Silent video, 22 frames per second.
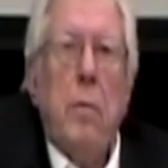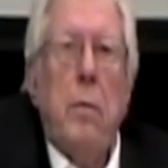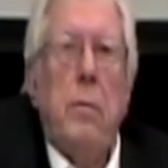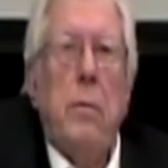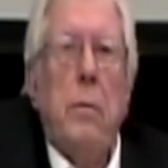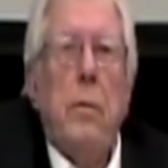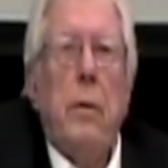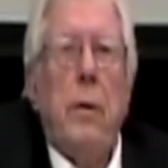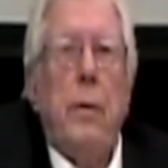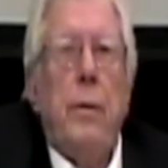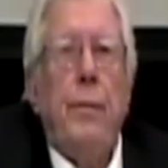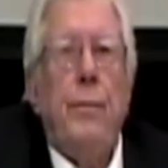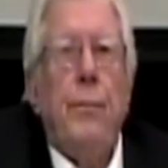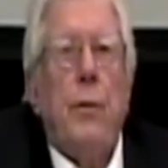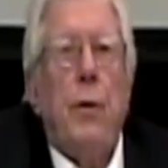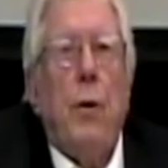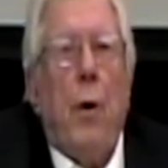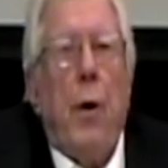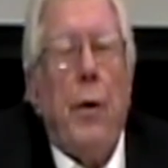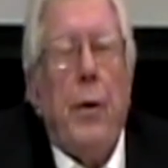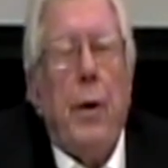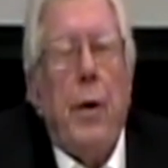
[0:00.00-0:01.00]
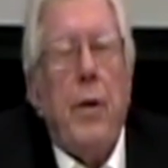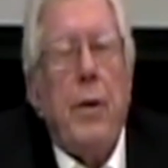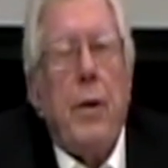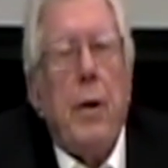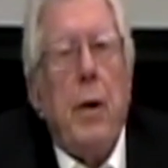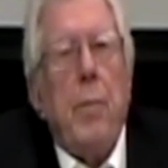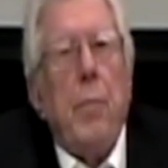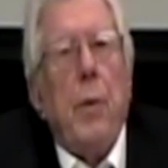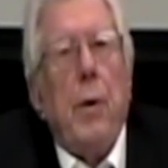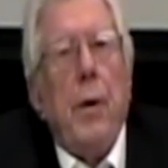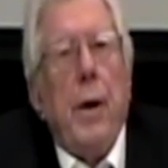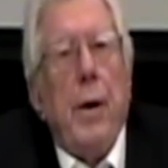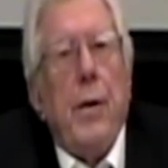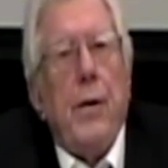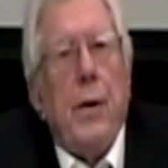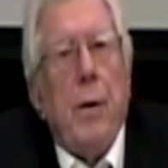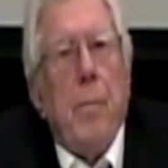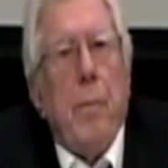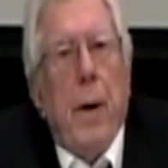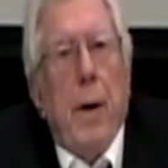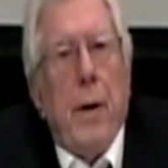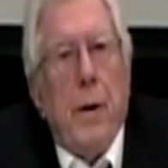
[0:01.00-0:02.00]
uh, taught us
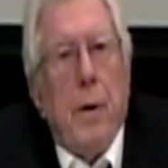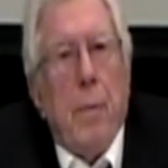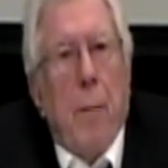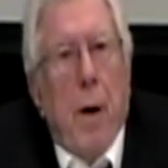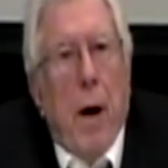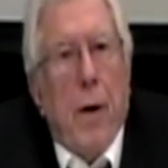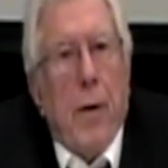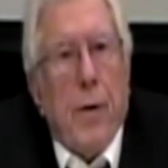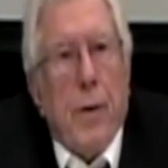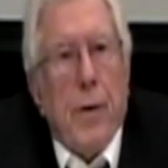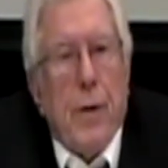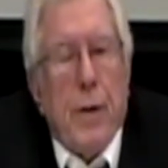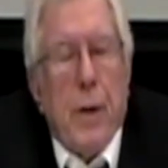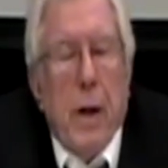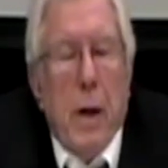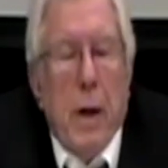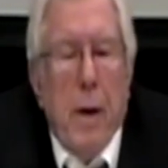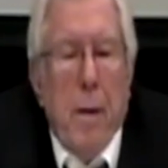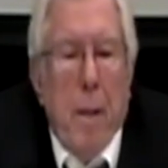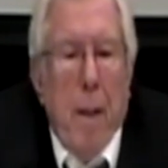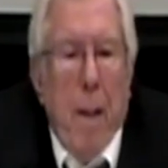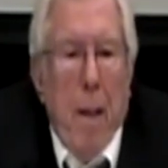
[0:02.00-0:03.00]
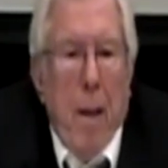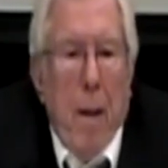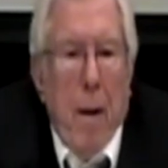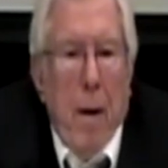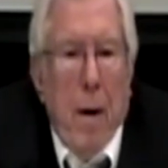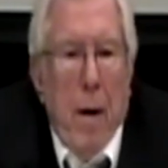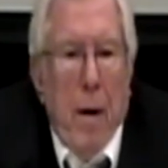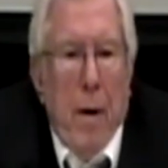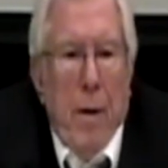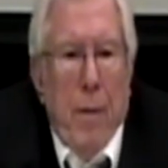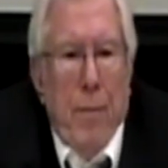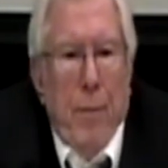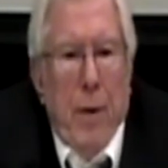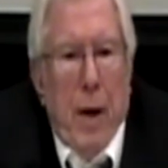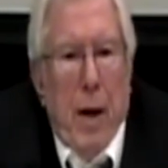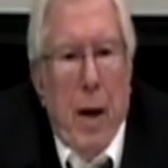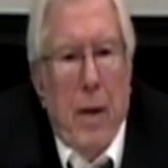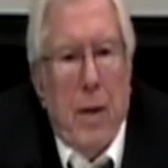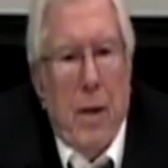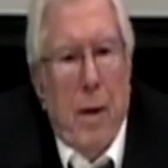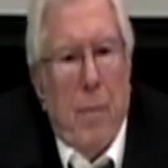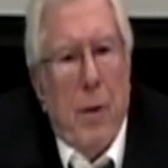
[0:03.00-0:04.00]
liberalism and democracy. Um, they
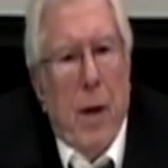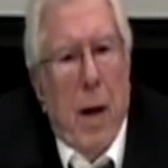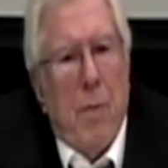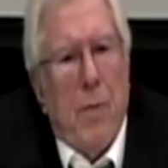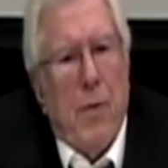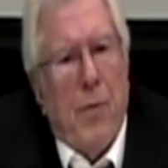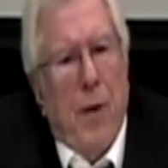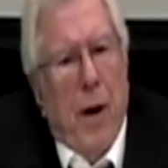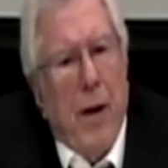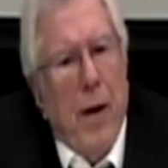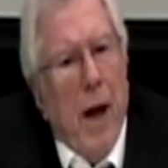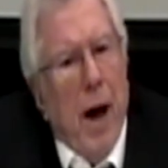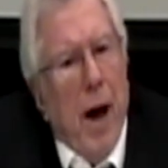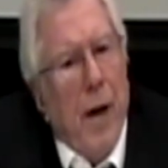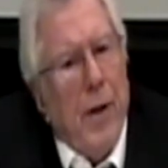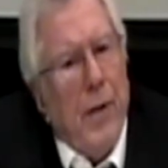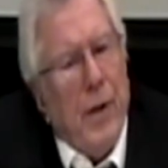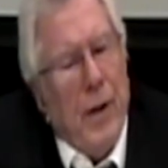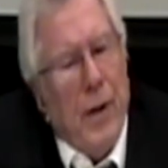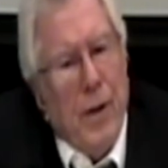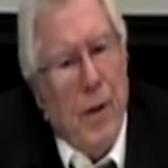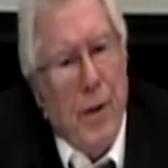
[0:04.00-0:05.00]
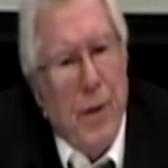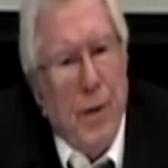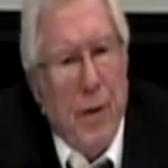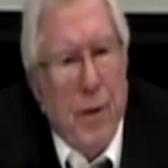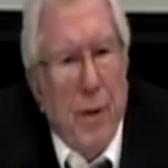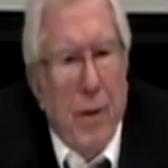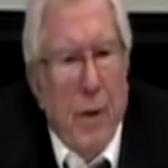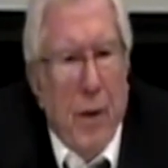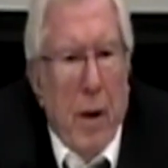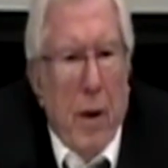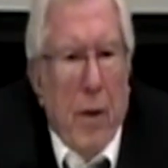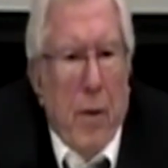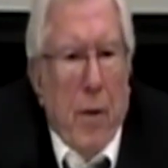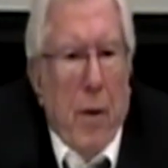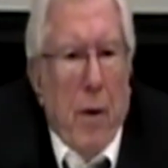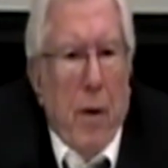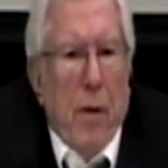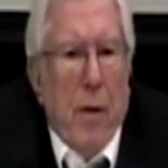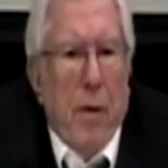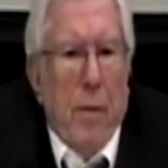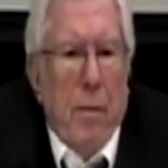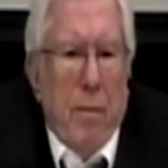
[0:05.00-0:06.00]
had sometimes funny ideas. They
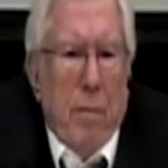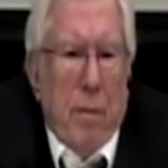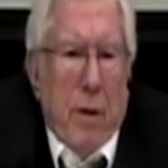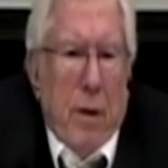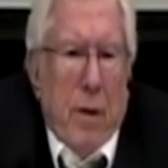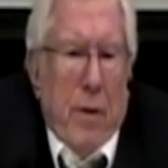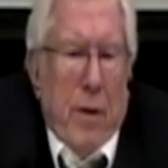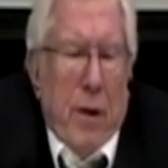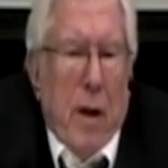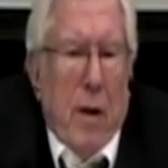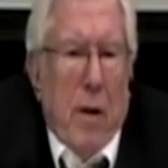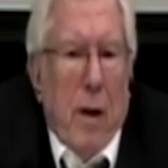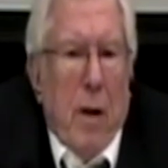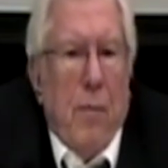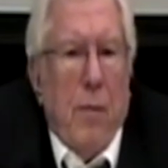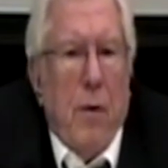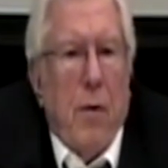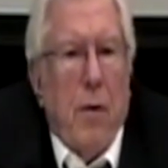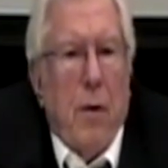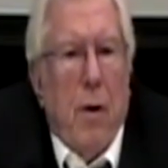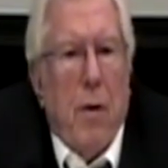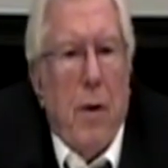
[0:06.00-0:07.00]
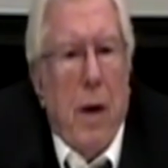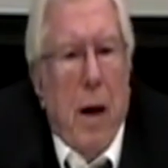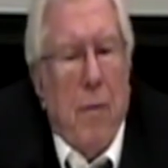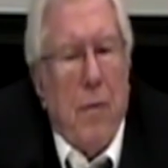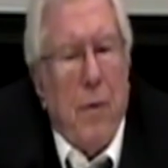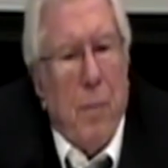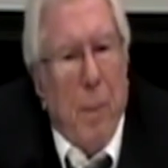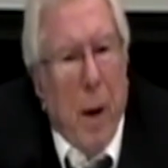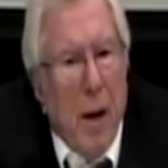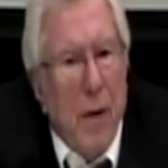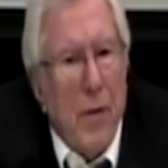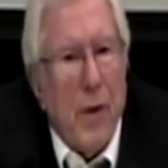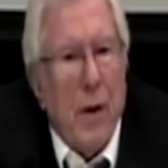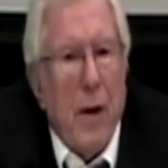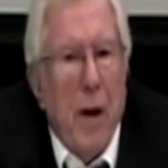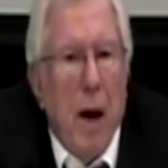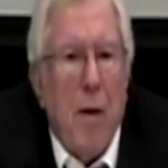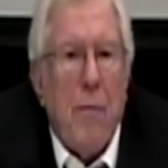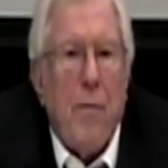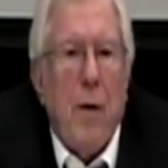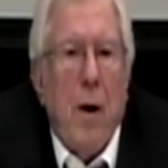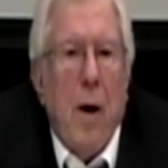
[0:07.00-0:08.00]
thought, they said, if you don't have space
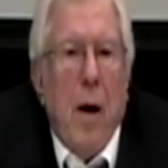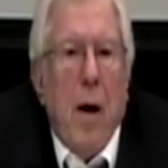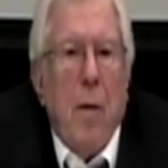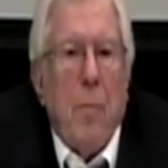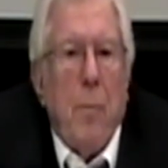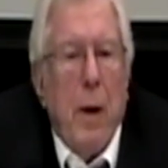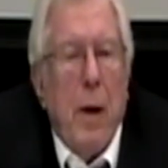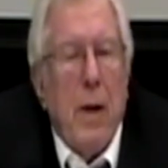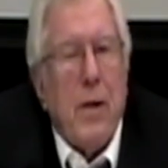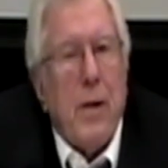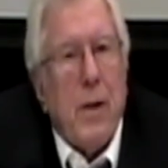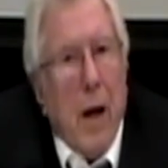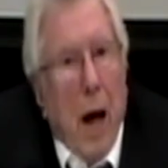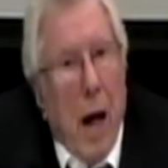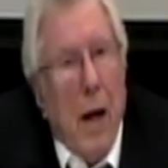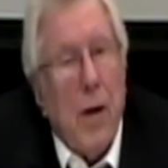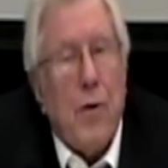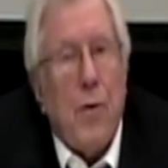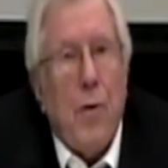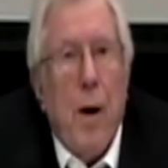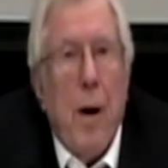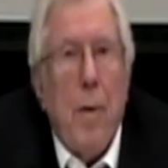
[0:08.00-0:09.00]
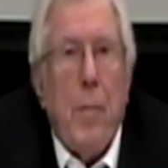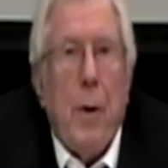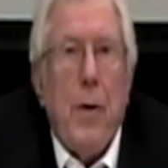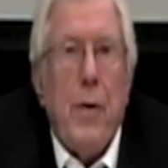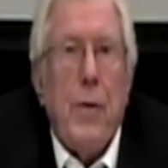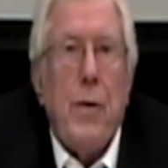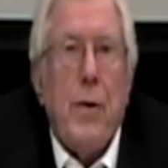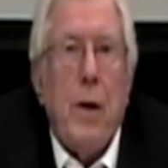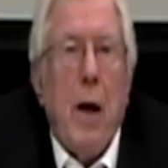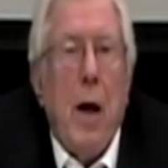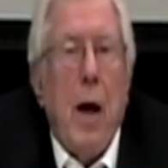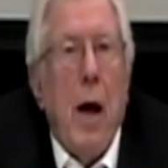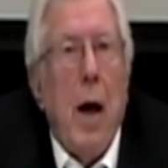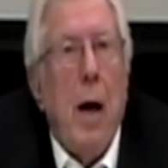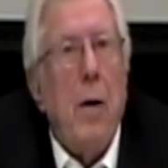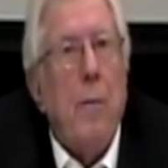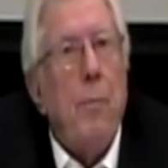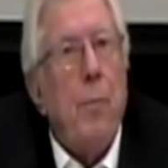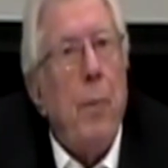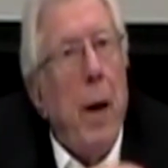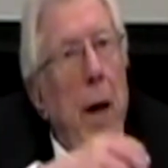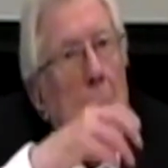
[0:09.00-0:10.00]
enough, build skyscrapers
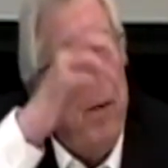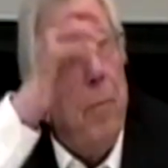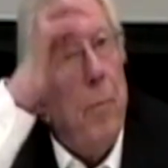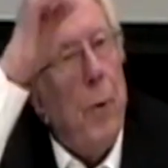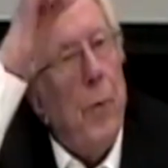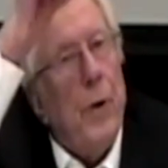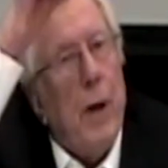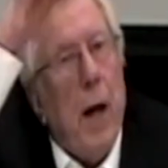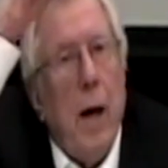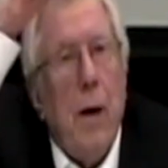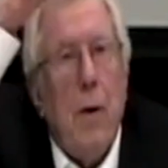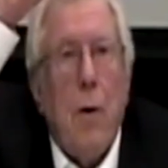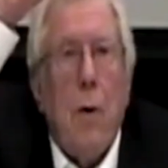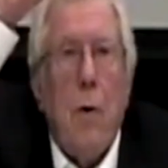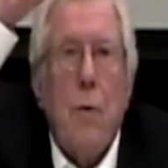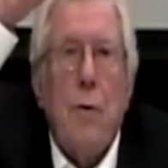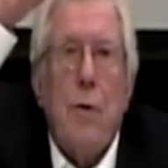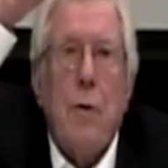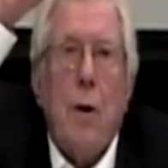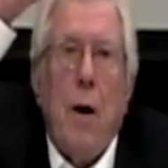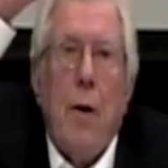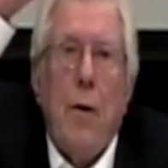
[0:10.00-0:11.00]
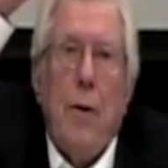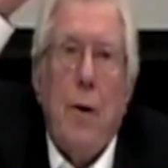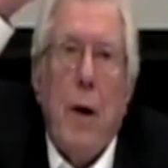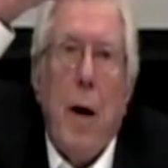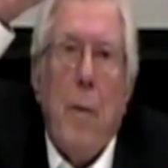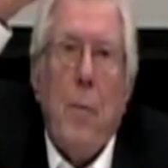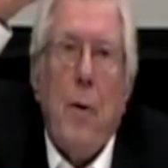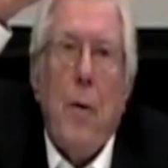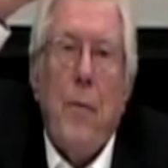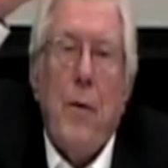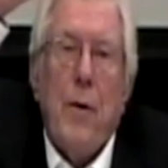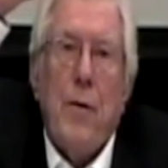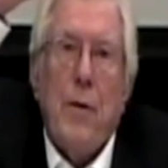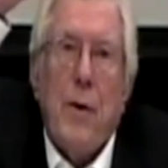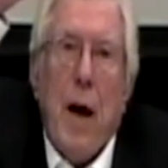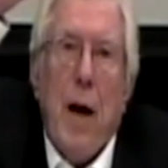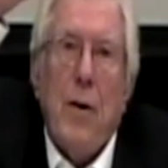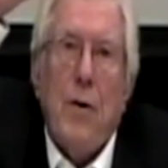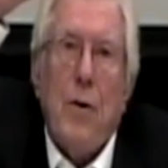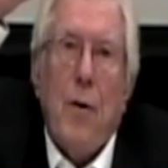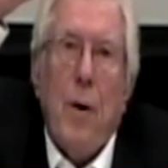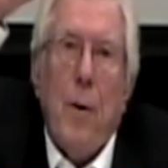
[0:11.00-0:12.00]
and plant potatoes on top of the
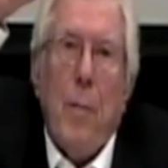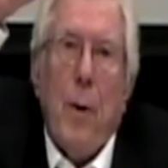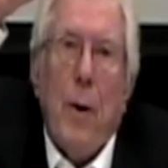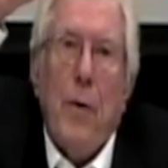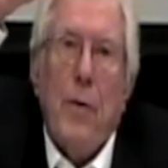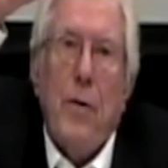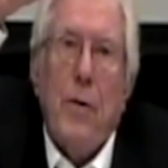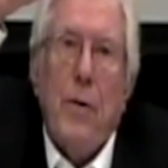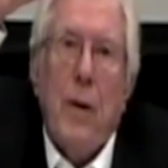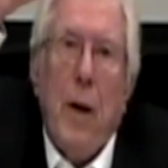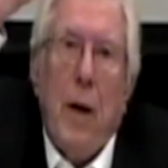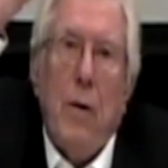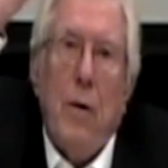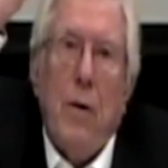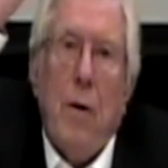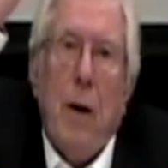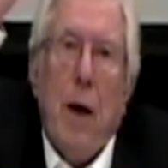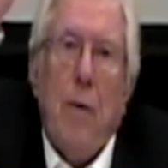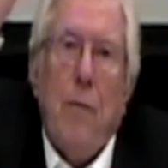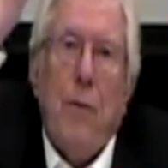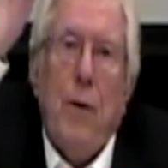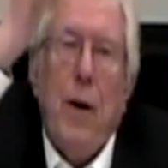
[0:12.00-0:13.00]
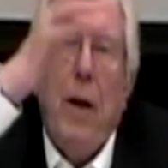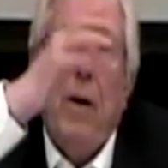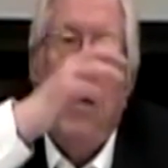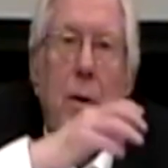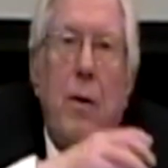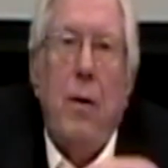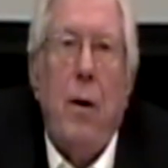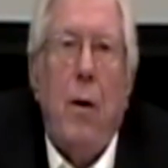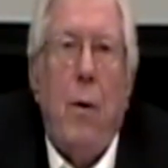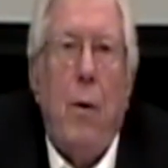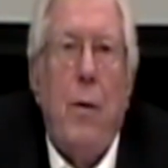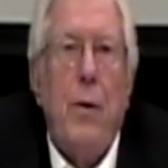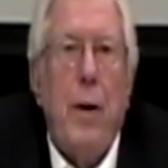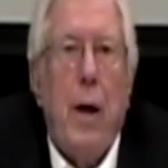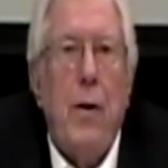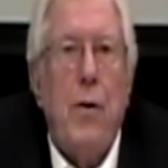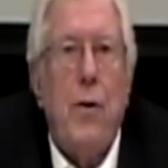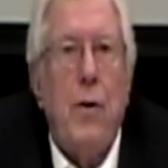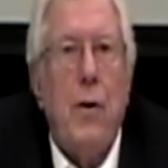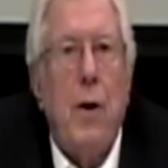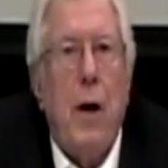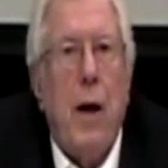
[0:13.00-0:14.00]
skyscrapers. Then you can feed the whole
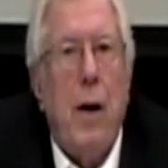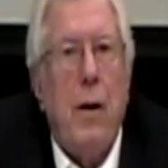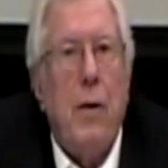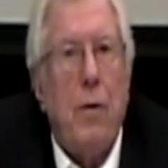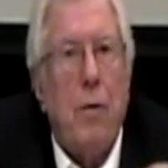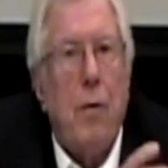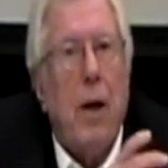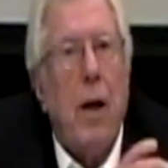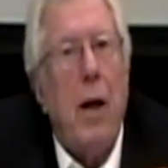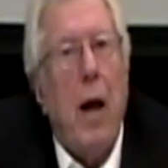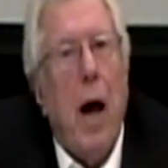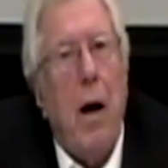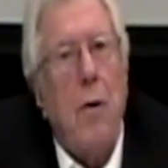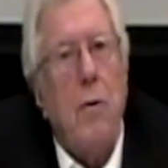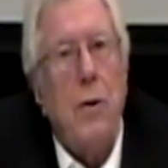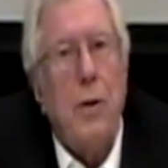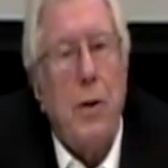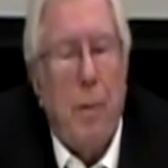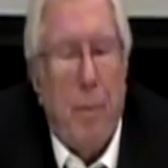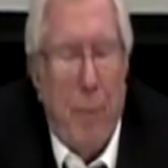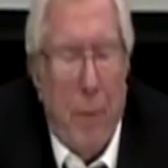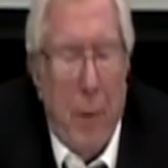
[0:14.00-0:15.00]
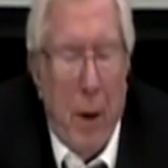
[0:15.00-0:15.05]
nation and you can house them.